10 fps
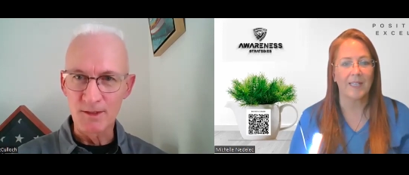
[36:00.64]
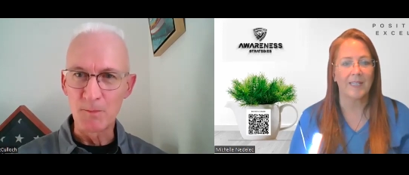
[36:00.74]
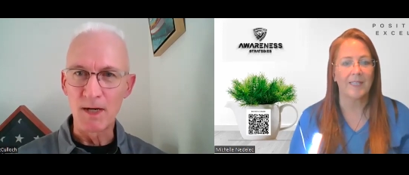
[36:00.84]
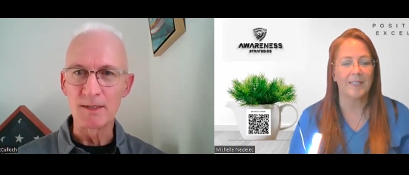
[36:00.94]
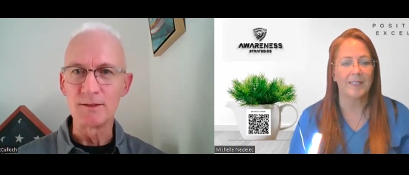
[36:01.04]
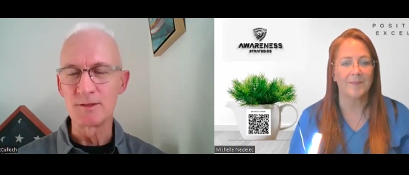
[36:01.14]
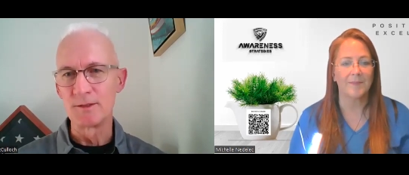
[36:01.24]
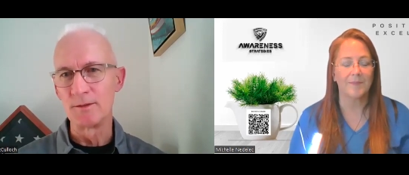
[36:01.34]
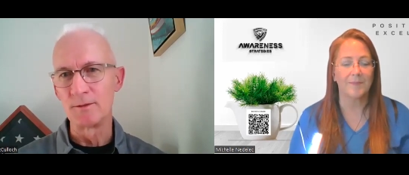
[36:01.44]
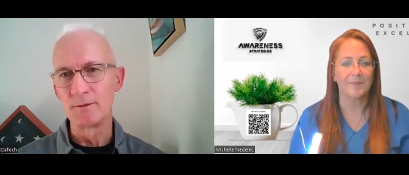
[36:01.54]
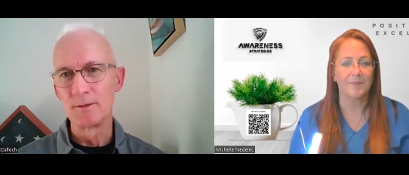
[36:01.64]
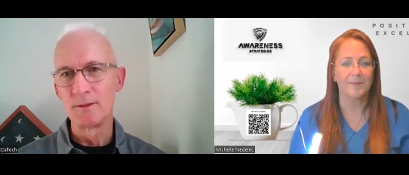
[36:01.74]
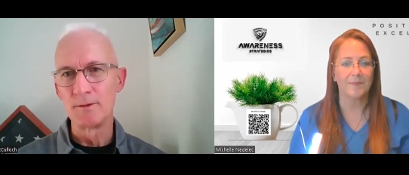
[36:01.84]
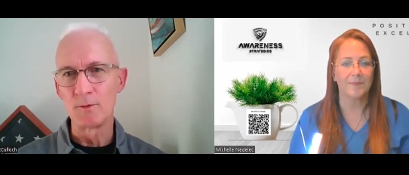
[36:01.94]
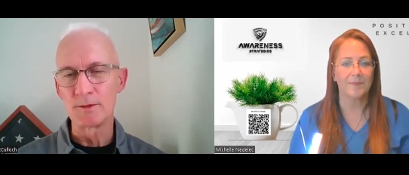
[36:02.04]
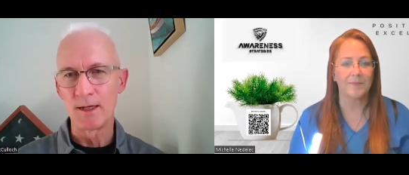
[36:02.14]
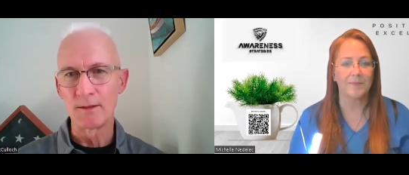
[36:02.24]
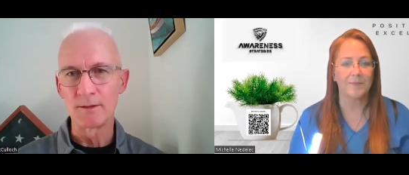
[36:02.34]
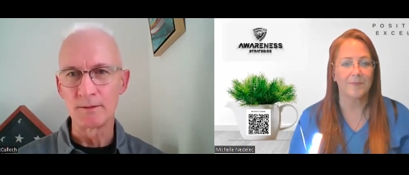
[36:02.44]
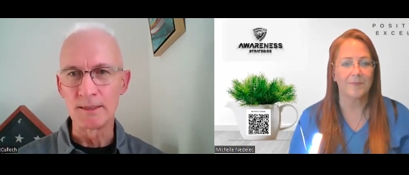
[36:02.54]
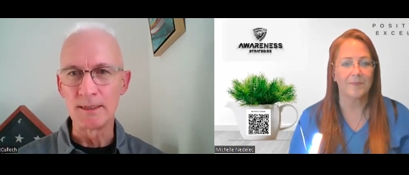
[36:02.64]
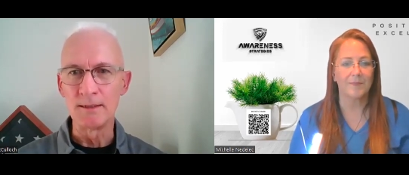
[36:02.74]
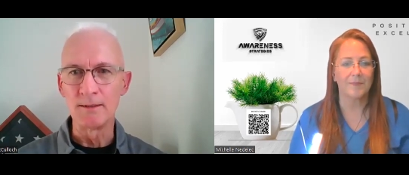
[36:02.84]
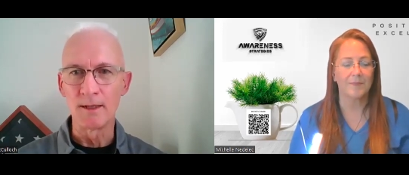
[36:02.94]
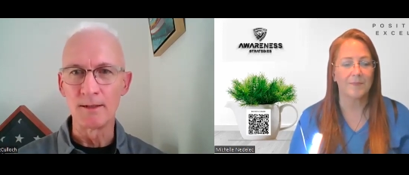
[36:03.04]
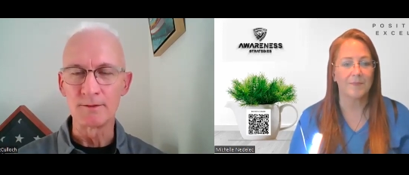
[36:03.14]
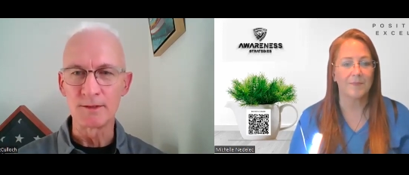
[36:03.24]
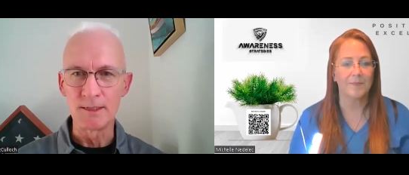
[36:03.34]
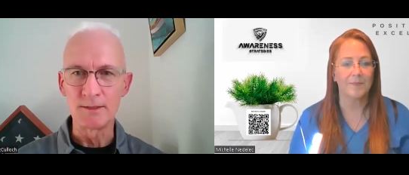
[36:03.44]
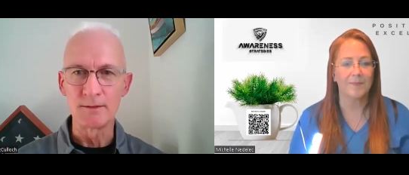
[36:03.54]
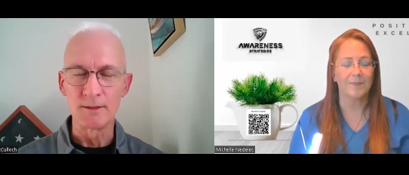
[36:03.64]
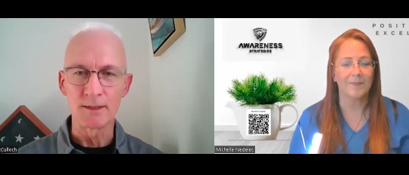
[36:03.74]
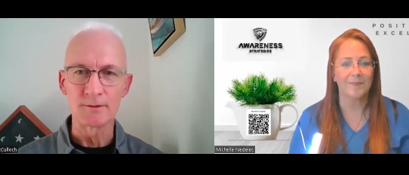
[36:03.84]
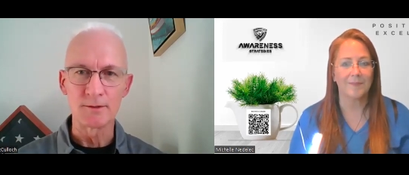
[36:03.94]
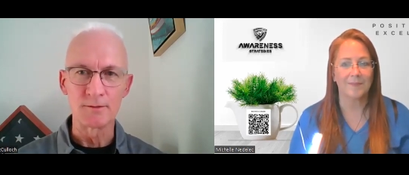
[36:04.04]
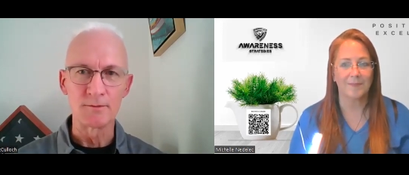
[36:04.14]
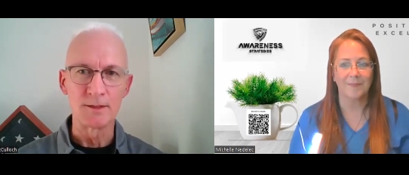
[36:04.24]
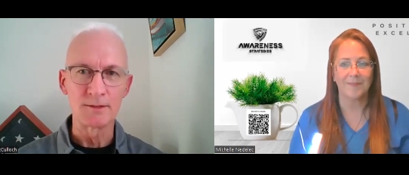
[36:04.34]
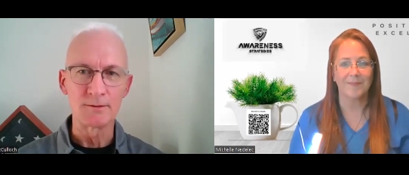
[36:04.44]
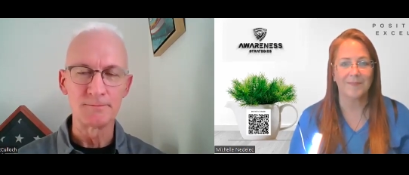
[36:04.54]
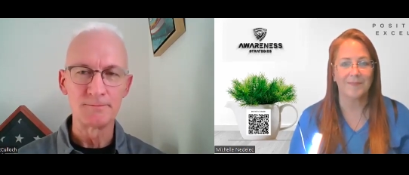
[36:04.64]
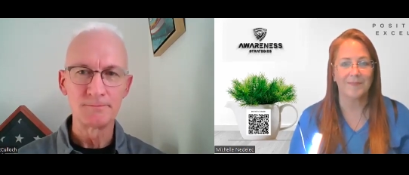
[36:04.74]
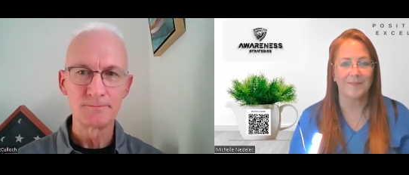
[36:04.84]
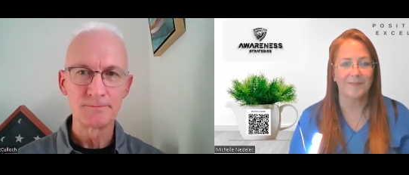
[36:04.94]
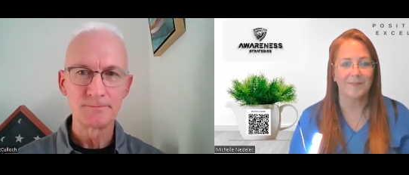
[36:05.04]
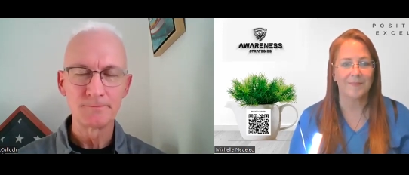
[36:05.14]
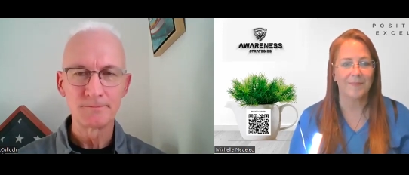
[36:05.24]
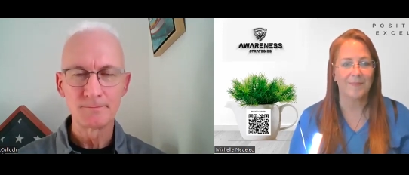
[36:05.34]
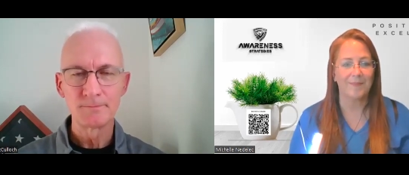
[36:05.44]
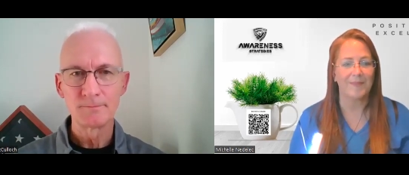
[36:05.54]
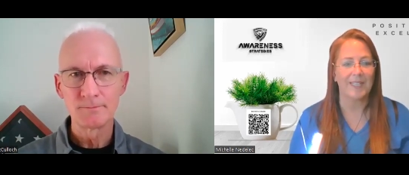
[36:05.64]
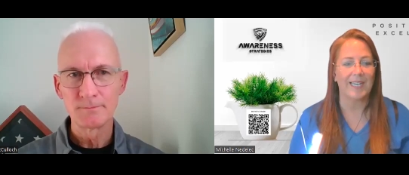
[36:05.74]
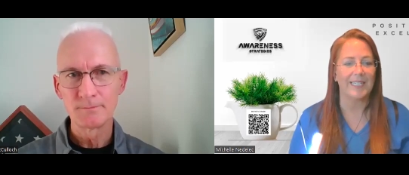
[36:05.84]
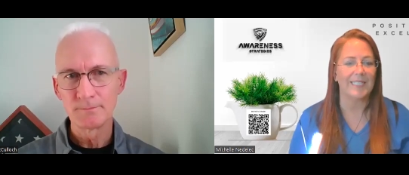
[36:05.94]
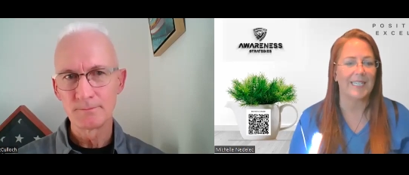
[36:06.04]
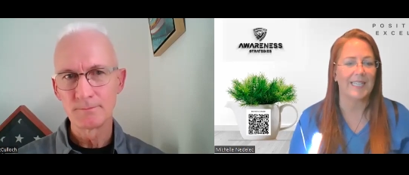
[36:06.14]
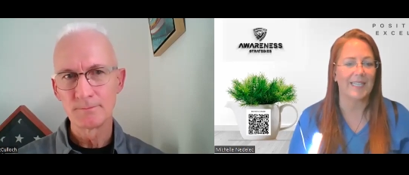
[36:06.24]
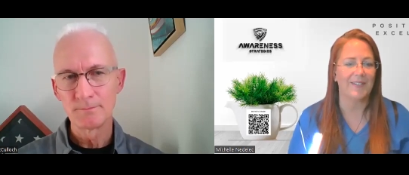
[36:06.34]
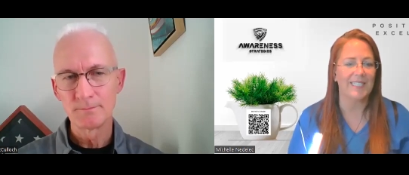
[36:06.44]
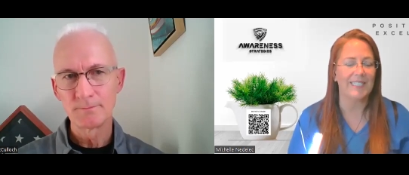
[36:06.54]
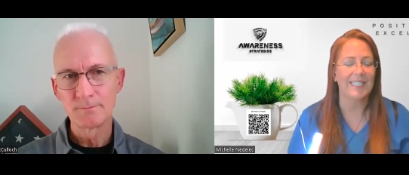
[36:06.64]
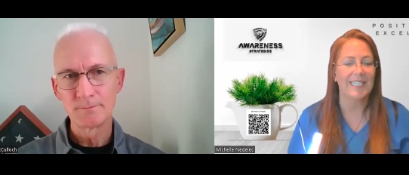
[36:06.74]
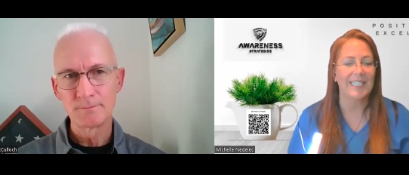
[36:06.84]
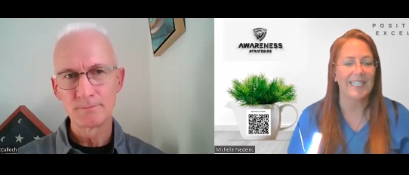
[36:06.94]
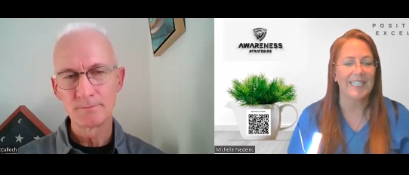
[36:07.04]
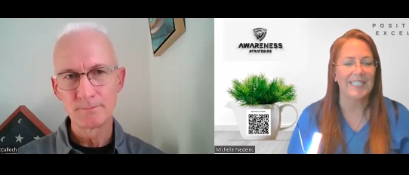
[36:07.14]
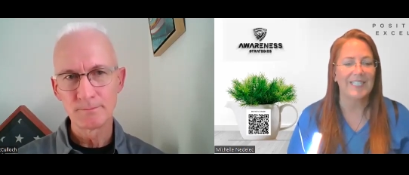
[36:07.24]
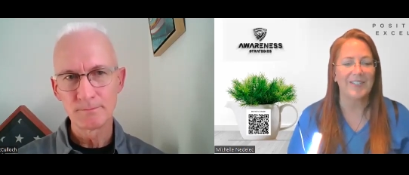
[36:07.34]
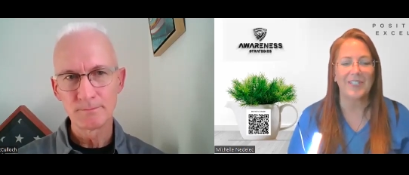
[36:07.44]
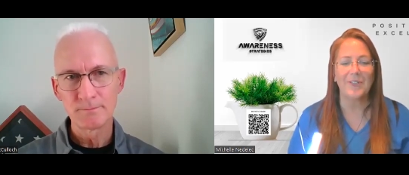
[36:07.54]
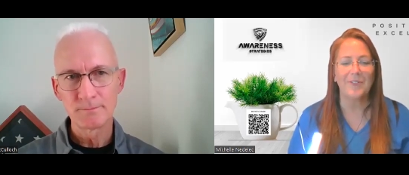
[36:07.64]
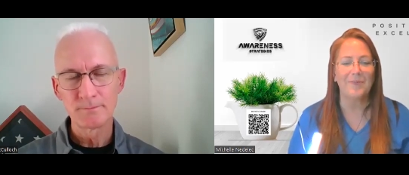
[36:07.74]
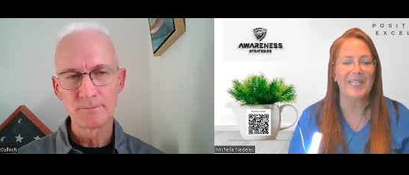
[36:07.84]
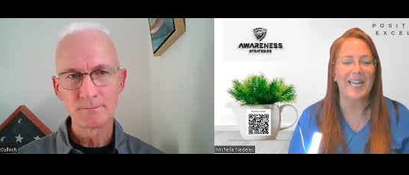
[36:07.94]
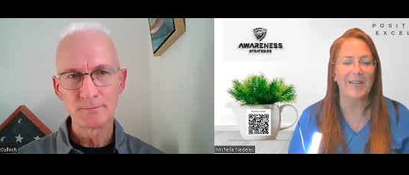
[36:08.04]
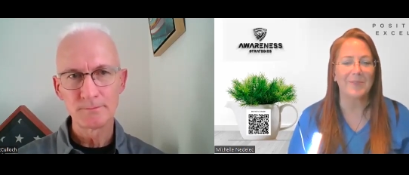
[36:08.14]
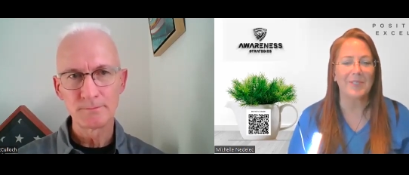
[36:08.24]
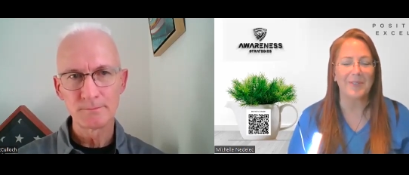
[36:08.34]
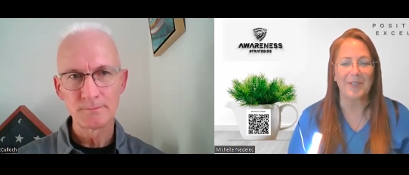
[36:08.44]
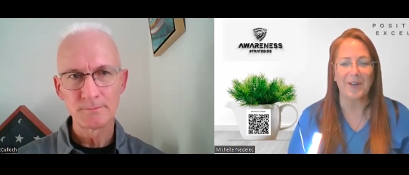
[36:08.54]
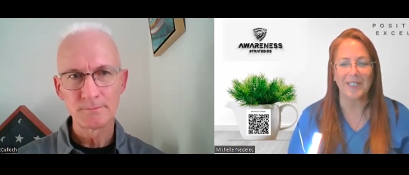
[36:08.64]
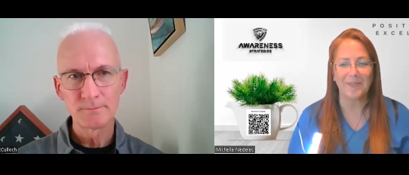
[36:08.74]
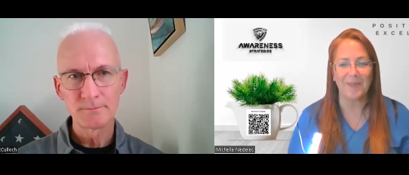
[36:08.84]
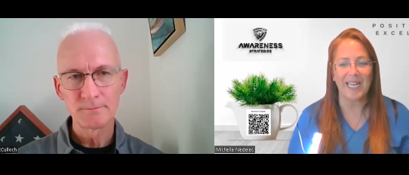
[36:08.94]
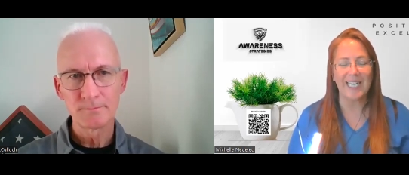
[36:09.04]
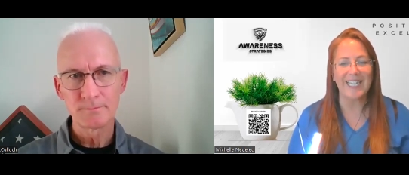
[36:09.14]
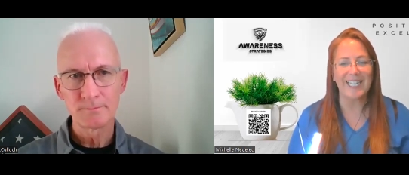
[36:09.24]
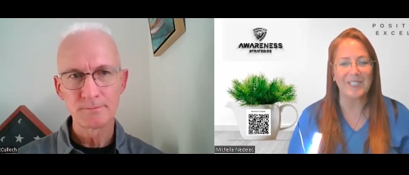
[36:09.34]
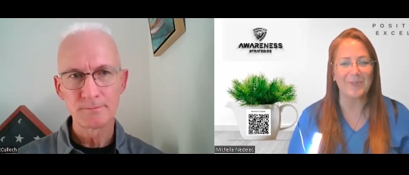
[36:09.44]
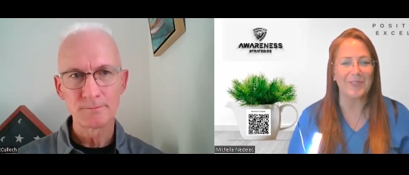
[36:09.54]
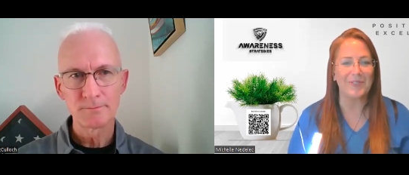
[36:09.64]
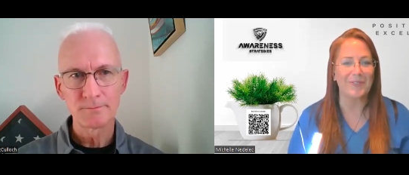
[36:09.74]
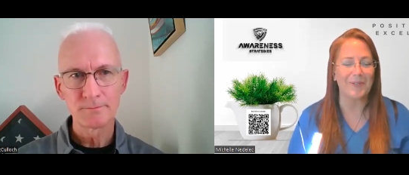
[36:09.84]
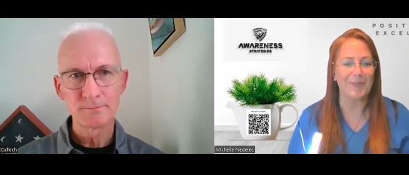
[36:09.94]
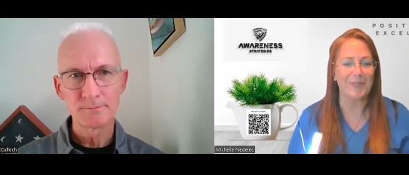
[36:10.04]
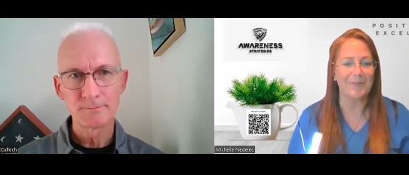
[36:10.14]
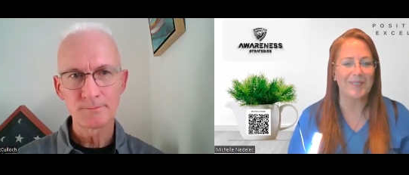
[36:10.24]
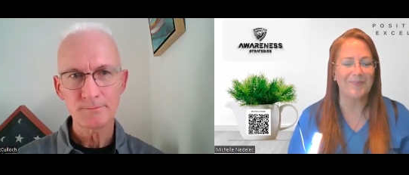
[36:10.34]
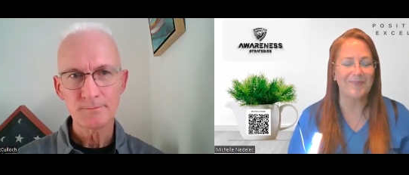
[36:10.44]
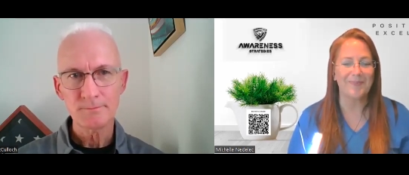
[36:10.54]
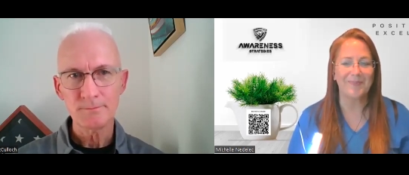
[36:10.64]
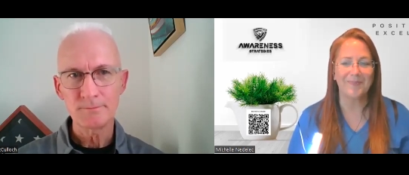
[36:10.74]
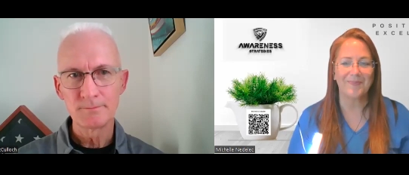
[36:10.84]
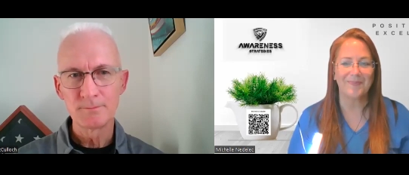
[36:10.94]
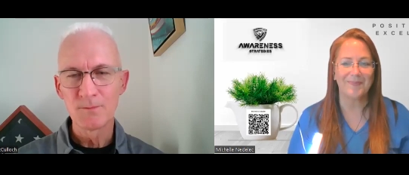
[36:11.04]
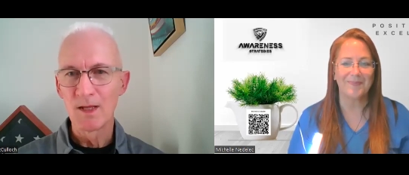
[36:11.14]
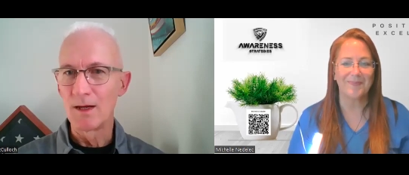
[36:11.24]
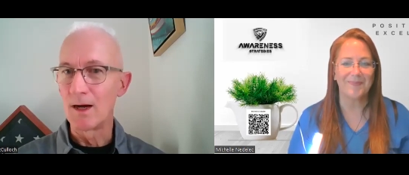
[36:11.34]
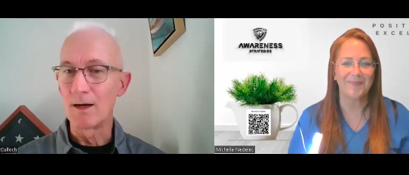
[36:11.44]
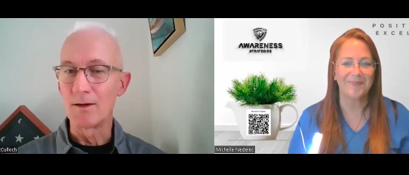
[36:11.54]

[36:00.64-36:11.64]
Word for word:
Speaker 1: somebody still knows how to lead and is teaching the next generation.
Speaker 2: Nice. I love it. So you've been absolutely awesome. Any last words for our peeps?
Speaker 1: Oh,